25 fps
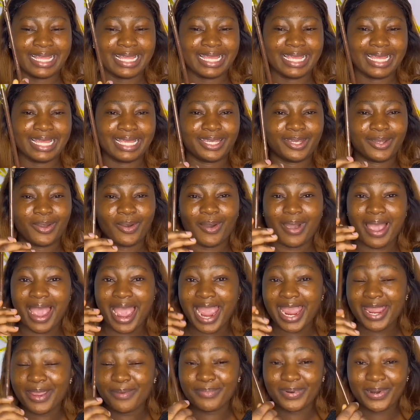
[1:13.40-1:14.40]
your
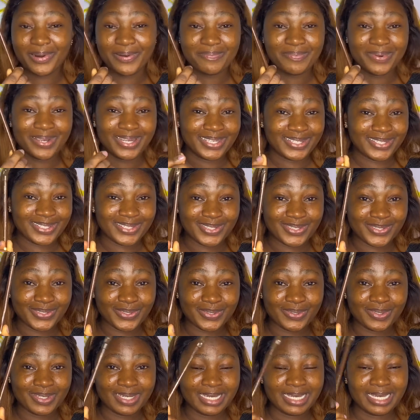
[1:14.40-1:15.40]
eyebrow pencil.
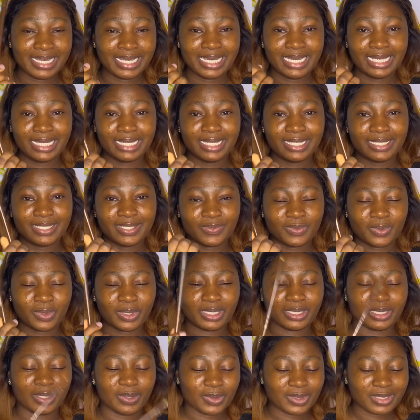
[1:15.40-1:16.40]
This is what
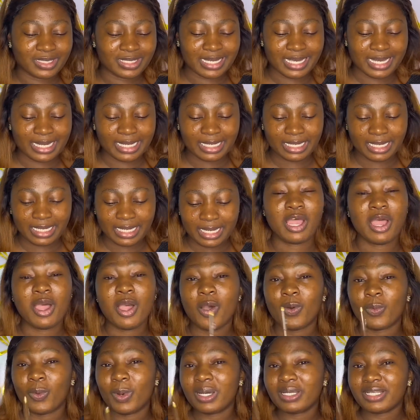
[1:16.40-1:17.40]
it looks like.
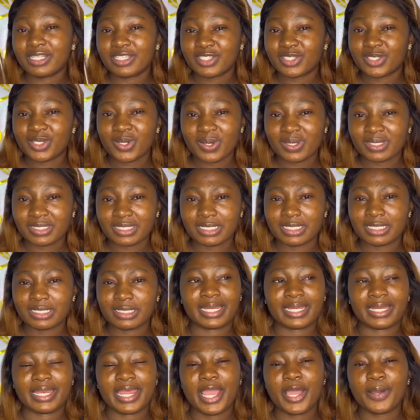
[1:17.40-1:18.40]
What this does is it
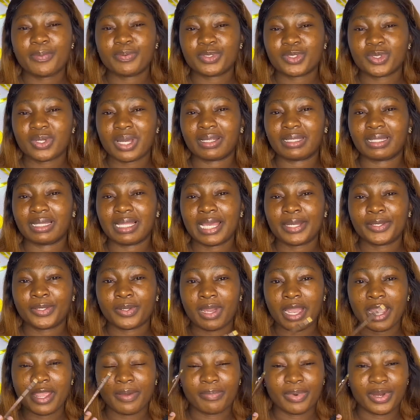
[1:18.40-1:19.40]
helps to outline your
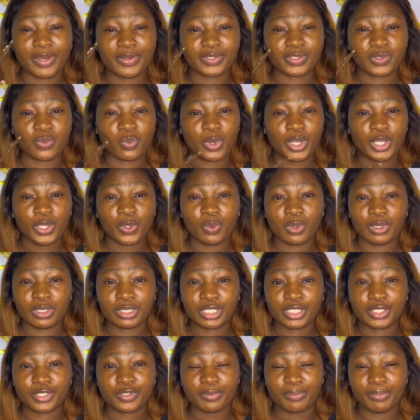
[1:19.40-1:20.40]
eyebrows the way you want it
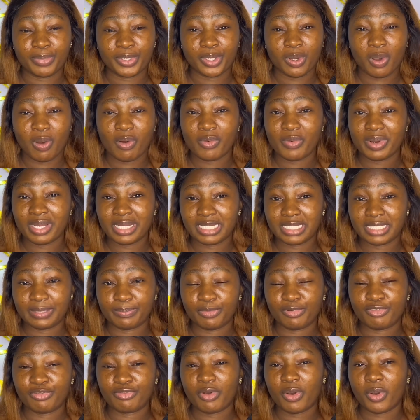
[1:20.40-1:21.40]
to be already
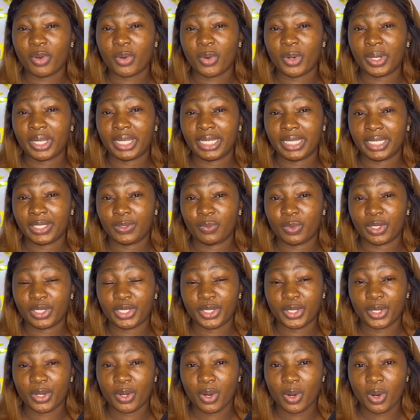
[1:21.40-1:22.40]
before going in with
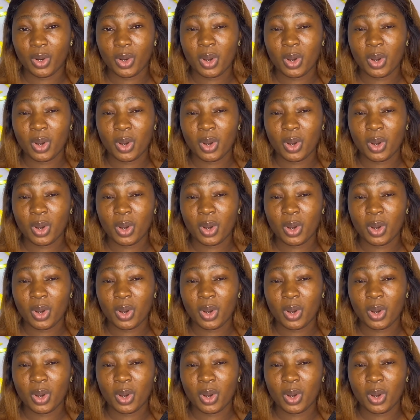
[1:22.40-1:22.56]
your